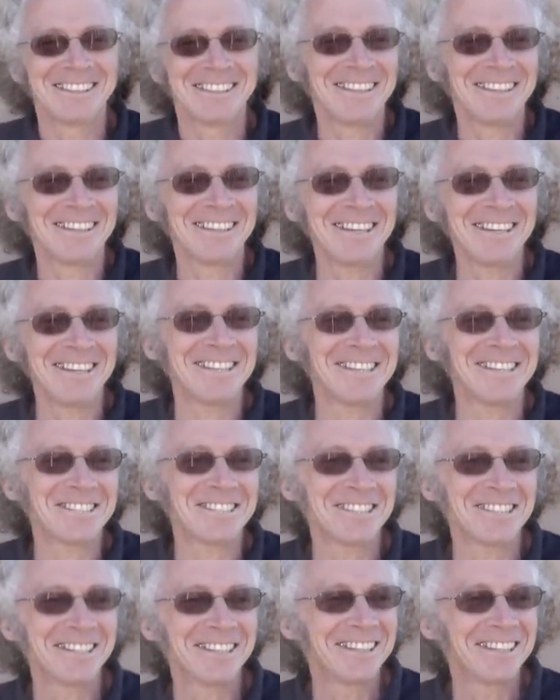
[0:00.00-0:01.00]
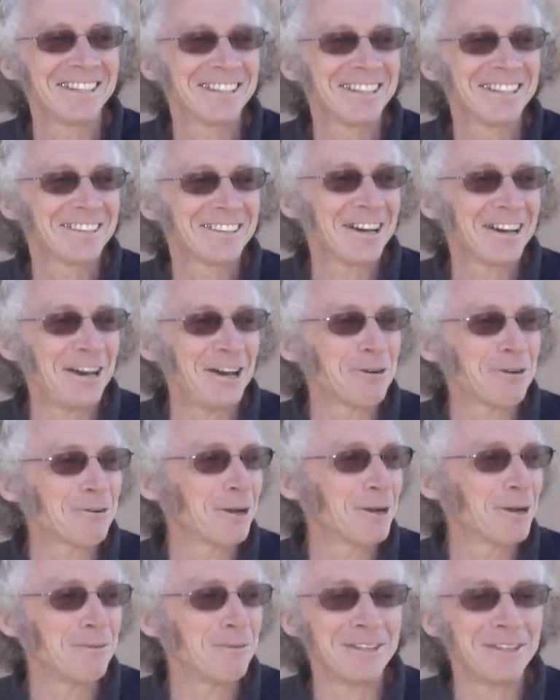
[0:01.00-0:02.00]
the thing is, I don't
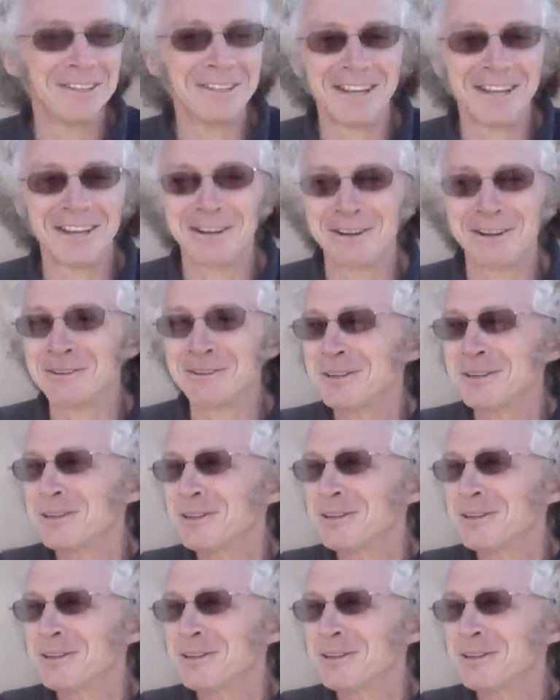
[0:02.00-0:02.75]
want to have been there.